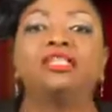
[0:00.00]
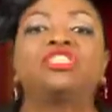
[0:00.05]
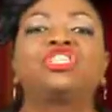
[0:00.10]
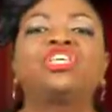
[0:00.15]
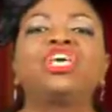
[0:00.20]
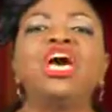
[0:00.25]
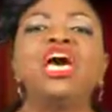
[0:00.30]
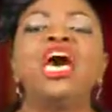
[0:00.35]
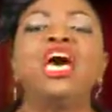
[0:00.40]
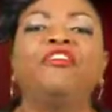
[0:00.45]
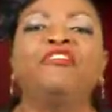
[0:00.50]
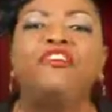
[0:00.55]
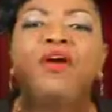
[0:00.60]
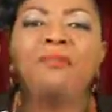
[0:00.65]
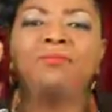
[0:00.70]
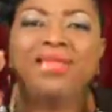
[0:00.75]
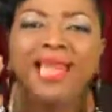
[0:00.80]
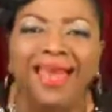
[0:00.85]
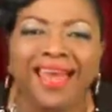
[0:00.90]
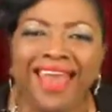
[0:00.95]
Turn
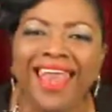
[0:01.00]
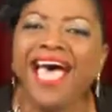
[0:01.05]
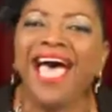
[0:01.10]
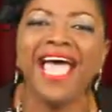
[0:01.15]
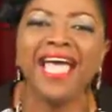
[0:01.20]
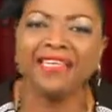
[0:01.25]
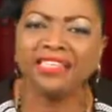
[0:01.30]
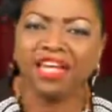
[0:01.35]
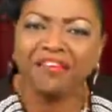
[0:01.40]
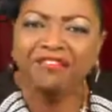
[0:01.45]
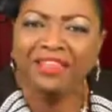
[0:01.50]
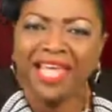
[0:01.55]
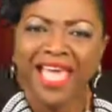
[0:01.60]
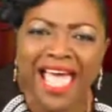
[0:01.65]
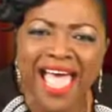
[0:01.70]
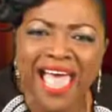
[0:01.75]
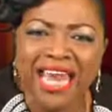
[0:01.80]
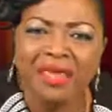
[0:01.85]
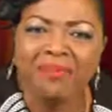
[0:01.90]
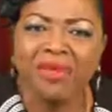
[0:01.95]
from the lies of the
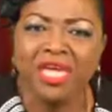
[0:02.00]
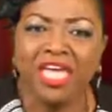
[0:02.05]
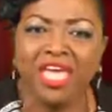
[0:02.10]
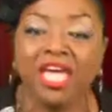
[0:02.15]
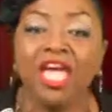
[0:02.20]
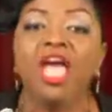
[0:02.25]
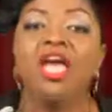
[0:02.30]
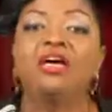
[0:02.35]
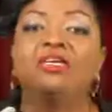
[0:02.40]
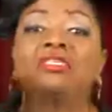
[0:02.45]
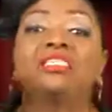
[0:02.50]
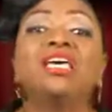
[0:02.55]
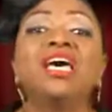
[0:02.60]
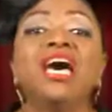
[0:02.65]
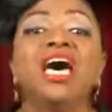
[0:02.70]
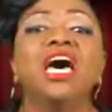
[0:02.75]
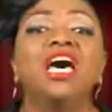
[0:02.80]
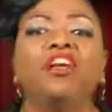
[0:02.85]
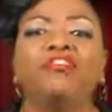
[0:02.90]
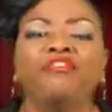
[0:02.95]
enemy,
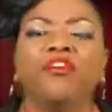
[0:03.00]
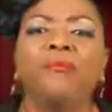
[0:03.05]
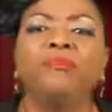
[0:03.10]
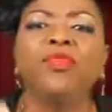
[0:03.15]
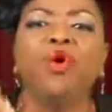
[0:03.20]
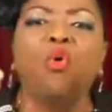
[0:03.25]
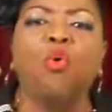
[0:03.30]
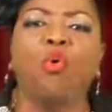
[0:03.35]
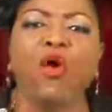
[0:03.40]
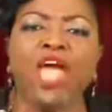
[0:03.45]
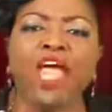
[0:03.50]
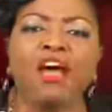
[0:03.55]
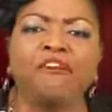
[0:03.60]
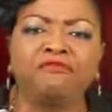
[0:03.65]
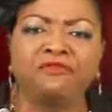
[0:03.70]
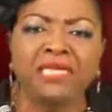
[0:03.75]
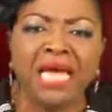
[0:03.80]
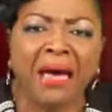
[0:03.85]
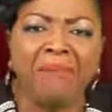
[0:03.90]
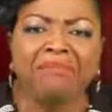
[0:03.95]
turn from the way
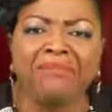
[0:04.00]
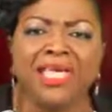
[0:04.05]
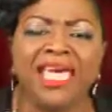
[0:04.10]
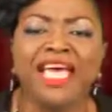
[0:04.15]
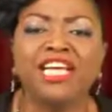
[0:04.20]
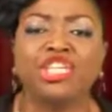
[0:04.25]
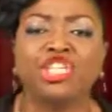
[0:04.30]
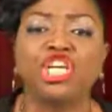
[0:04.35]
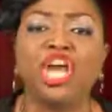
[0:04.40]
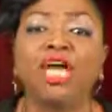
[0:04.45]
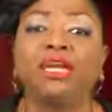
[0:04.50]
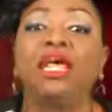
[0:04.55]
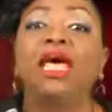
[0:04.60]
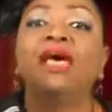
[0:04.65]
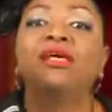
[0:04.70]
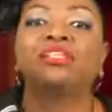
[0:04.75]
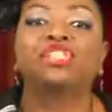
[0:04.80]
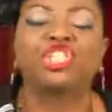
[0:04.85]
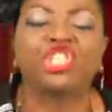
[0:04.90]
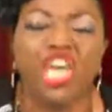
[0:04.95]
of damnation,
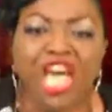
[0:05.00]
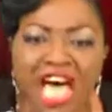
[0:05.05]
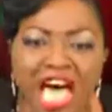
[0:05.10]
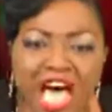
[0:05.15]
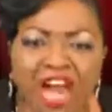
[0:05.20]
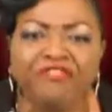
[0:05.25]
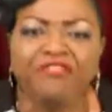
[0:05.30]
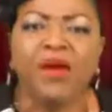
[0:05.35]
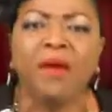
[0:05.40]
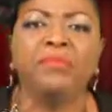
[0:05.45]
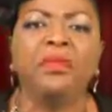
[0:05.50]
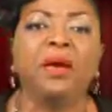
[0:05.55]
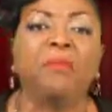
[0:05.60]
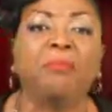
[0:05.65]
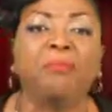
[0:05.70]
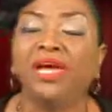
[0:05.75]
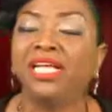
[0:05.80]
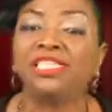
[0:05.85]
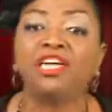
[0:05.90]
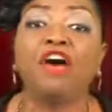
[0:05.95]
turn from
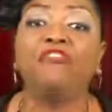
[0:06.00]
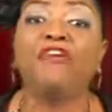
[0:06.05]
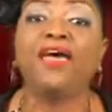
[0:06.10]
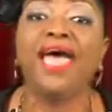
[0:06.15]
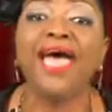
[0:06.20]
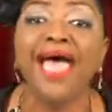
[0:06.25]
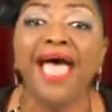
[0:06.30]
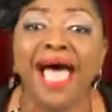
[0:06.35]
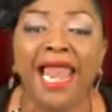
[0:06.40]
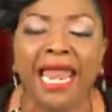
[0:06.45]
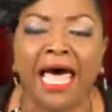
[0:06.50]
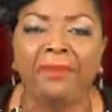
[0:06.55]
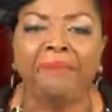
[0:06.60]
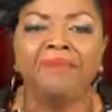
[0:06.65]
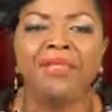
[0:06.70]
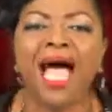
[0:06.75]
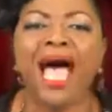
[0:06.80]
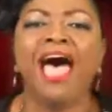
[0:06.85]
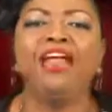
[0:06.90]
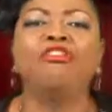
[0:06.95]
the pit of
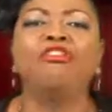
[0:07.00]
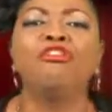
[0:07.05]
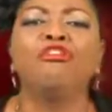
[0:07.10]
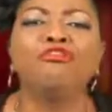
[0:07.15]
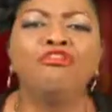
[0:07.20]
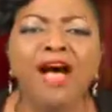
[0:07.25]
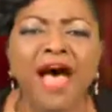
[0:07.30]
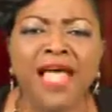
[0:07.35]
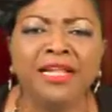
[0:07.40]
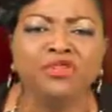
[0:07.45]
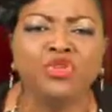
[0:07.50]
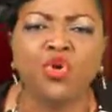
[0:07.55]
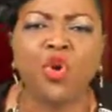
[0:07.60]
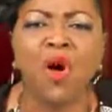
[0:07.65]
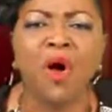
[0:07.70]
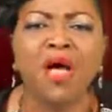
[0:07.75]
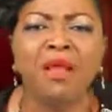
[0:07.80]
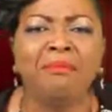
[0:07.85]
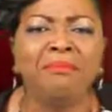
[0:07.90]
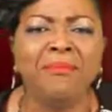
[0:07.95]
hell and run to
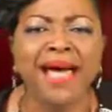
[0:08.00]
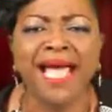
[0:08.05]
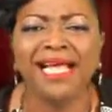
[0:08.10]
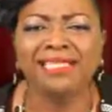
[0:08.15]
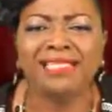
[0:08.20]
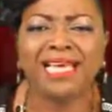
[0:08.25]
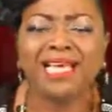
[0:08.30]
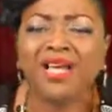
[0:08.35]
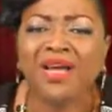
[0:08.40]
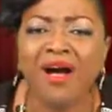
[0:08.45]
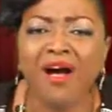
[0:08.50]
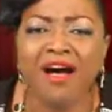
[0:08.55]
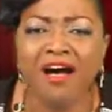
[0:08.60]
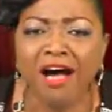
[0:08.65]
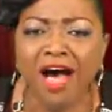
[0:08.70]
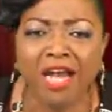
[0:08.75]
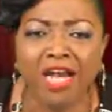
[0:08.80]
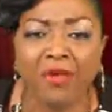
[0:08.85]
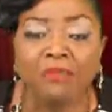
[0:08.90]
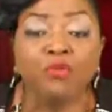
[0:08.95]
Almighty
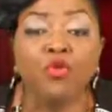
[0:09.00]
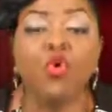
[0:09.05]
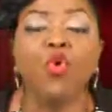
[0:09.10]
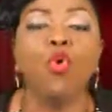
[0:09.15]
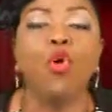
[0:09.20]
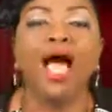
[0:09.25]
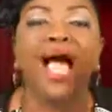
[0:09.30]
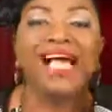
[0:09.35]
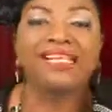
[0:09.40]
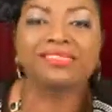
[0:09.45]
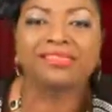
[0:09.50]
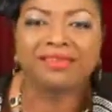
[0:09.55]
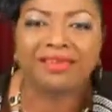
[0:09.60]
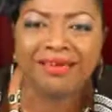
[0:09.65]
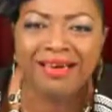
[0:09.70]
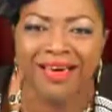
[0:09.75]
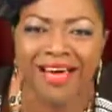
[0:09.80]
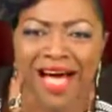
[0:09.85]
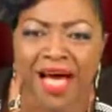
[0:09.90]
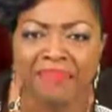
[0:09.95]
God who has
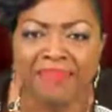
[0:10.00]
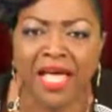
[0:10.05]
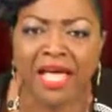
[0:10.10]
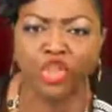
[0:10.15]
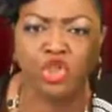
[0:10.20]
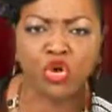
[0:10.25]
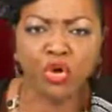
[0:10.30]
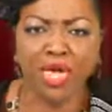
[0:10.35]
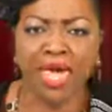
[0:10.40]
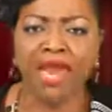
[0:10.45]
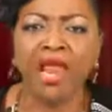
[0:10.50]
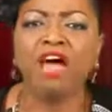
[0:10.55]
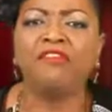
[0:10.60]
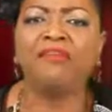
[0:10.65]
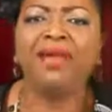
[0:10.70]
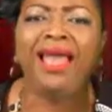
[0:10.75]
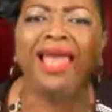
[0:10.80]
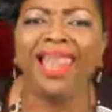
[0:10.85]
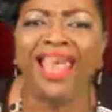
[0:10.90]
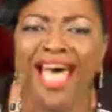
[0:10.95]
come that you can have
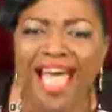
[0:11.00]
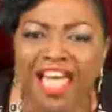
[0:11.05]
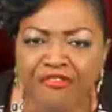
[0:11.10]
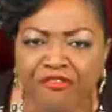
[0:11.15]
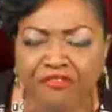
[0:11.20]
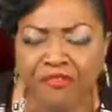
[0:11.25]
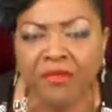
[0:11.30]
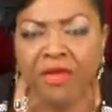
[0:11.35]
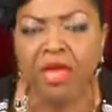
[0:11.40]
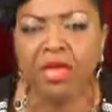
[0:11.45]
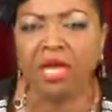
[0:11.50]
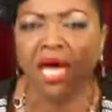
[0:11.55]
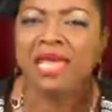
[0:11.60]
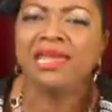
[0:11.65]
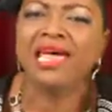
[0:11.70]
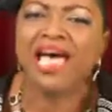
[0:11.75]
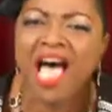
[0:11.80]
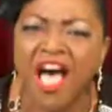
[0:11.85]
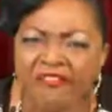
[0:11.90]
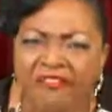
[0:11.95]
life
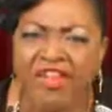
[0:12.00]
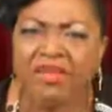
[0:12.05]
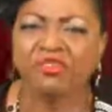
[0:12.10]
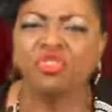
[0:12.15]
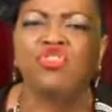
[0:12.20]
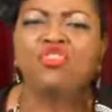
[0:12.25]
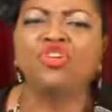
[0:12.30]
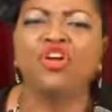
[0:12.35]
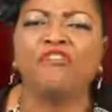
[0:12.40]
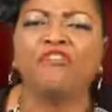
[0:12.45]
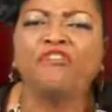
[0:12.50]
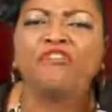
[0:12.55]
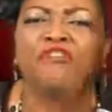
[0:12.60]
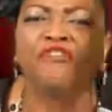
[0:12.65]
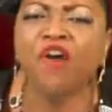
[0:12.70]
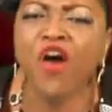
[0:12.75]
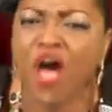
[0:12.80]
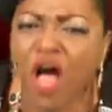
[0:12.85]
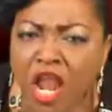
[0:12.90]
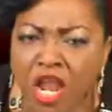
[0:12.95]
and have it to the
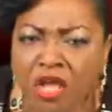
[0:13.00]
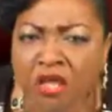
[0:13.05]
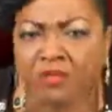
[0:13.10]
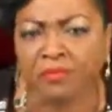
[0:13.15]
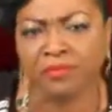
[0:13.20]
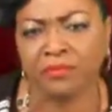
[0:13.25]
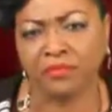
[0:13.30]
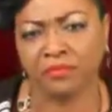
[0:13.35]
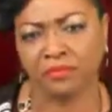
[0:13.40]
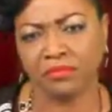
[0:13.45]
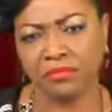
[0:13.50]
full.